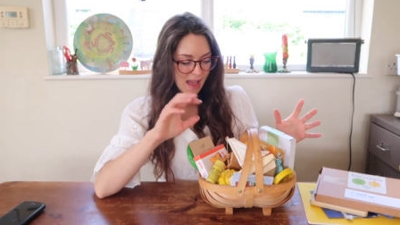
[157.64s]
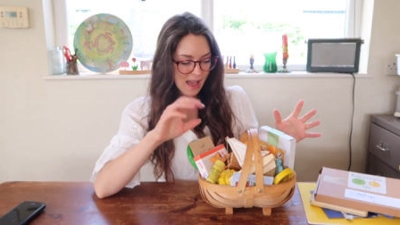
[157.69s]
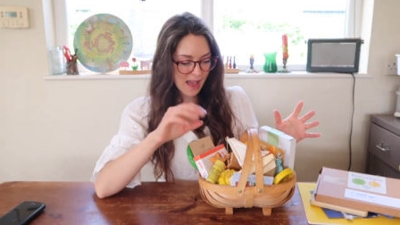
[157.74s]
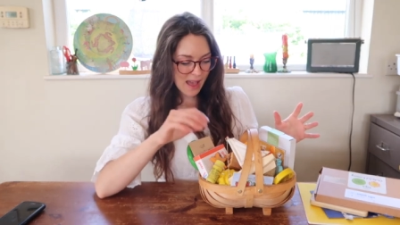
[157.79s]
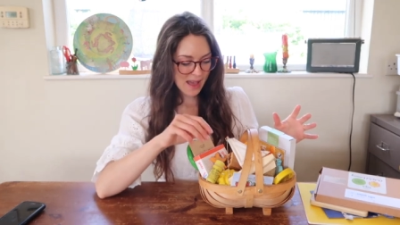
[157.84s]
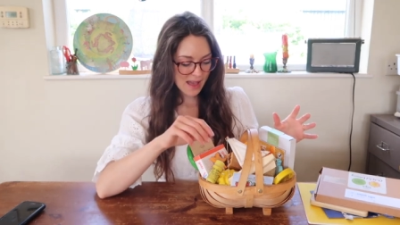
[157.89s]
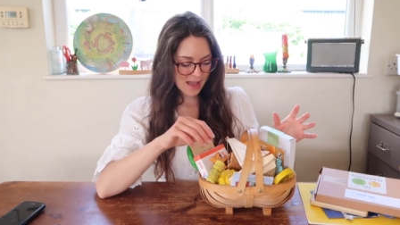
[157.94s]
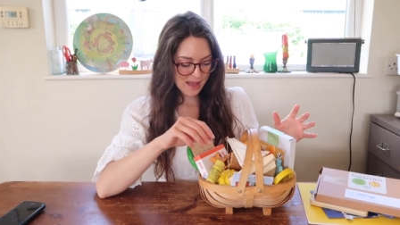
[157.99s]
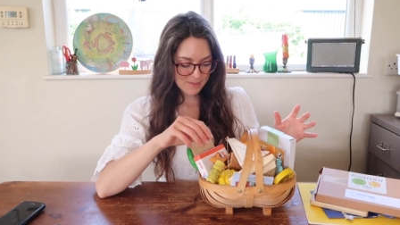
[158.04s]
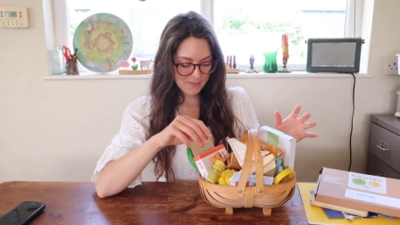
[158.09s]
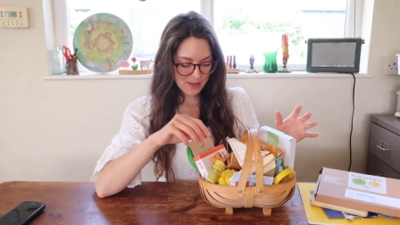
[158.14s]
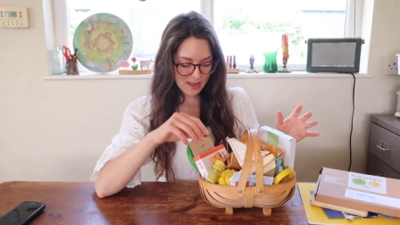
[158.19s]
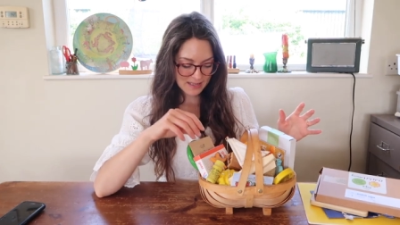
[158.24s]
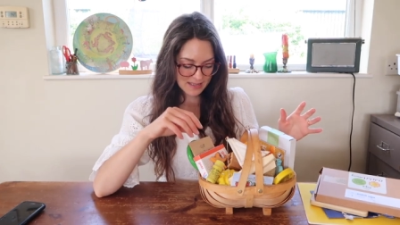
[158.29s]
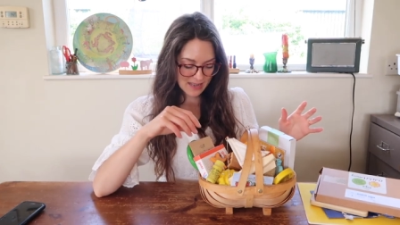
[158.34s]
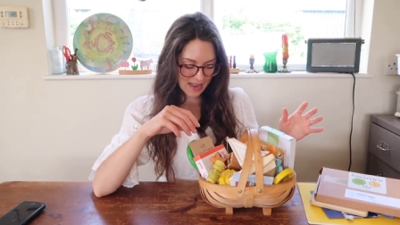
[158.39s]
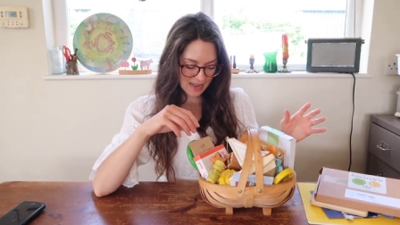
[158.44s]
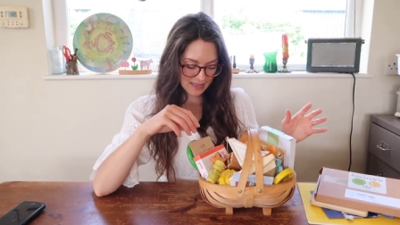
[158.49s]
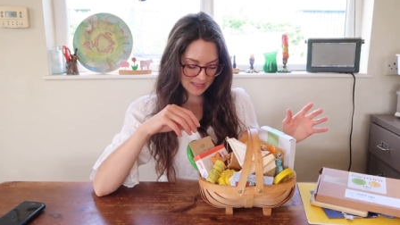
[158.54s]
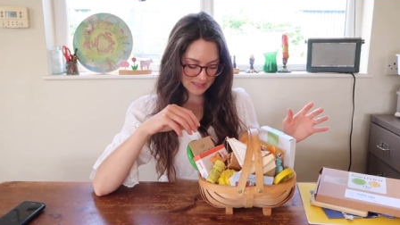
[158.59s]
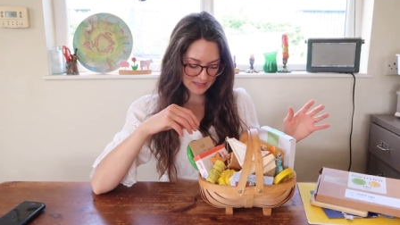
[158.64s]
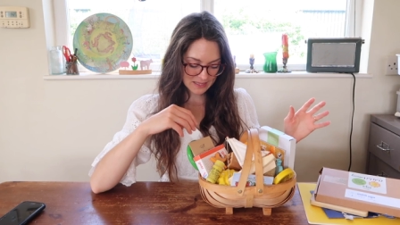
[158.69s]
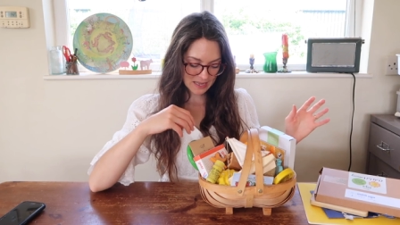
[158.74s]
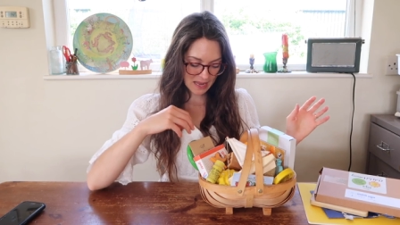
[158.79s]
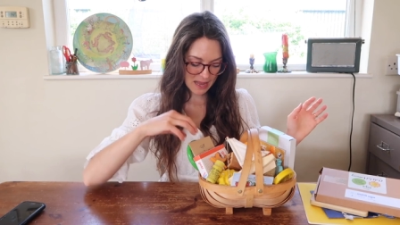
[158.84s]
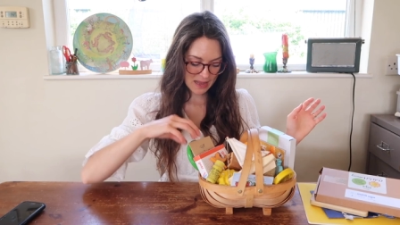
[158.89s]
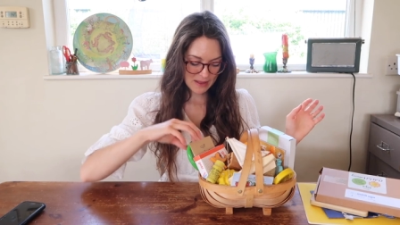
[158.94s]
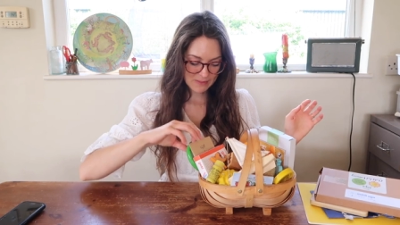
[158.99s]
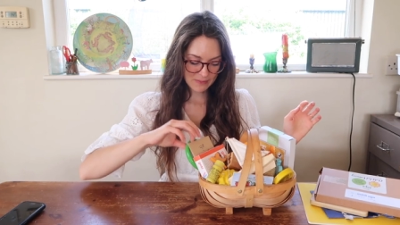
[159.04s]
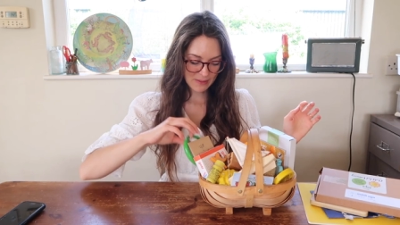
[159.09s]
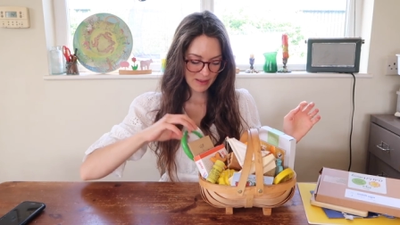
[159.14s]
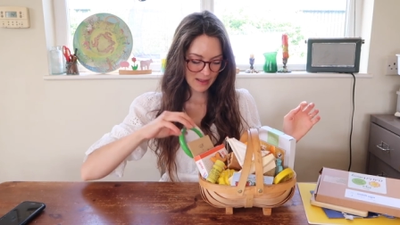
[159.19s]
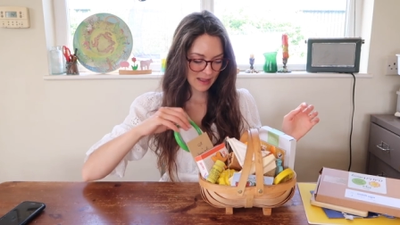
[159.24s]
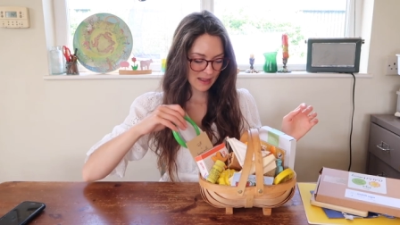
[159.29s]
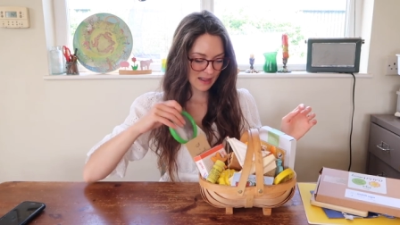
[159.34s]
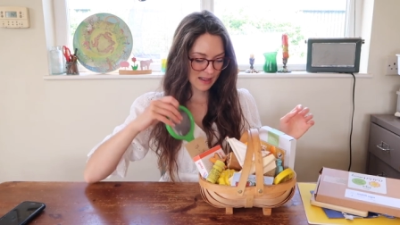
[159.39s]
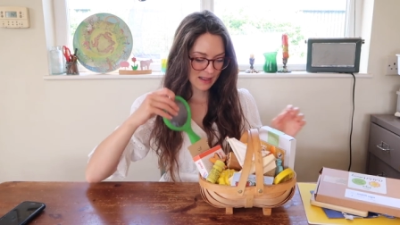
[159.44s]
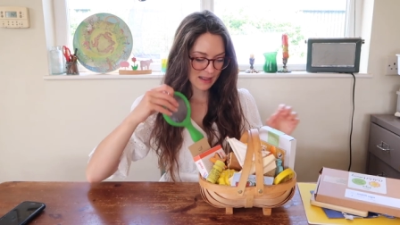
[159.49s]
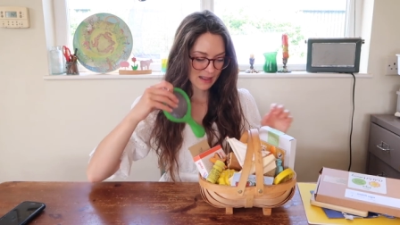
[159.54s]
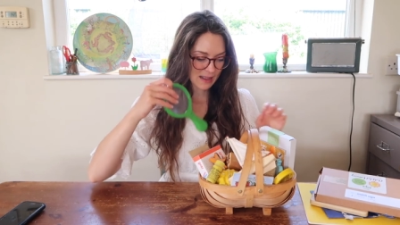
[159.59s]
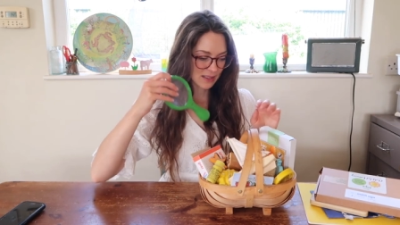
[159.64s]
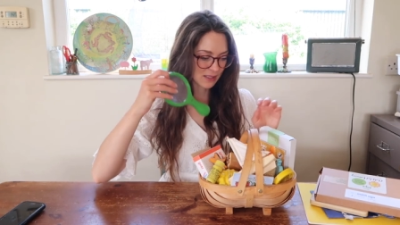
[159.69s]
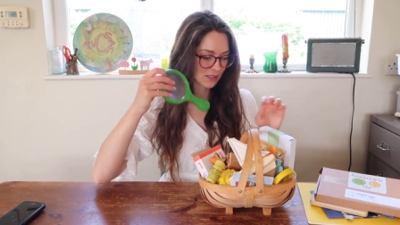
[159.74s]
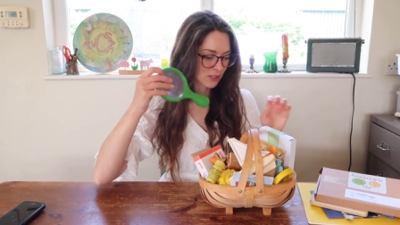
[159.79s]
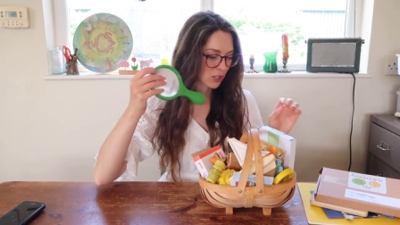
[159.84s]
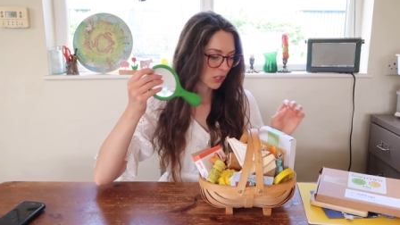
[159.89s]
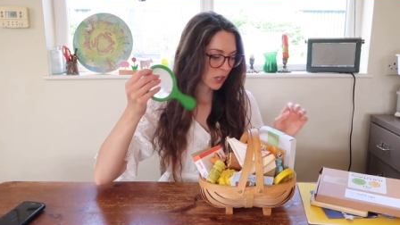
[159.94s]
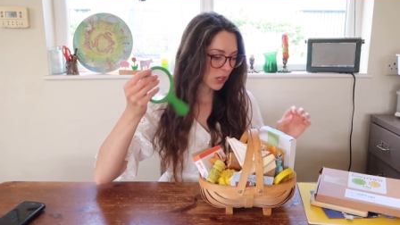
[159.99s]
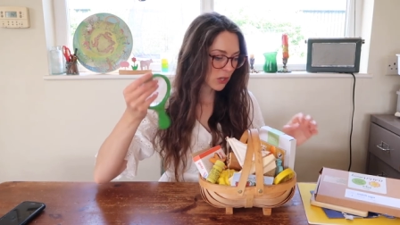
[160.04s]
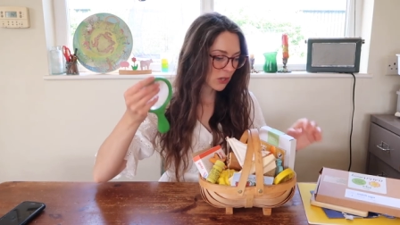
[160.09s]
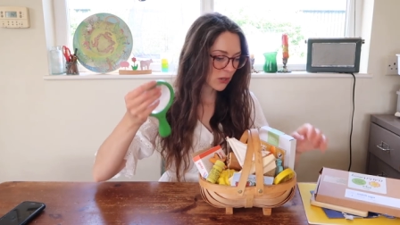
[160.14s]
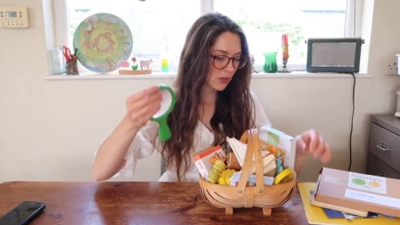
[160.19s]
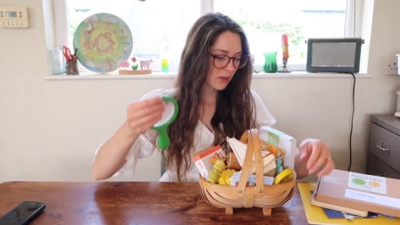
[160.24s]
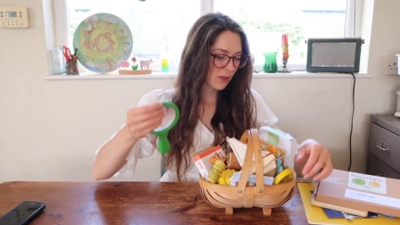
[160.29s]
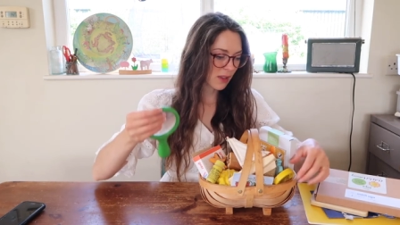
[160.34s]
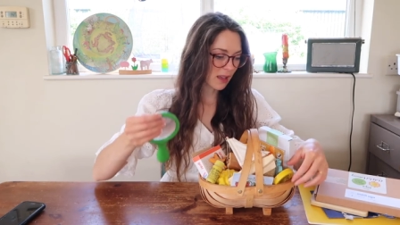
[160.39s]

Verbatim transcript: Um, next up are two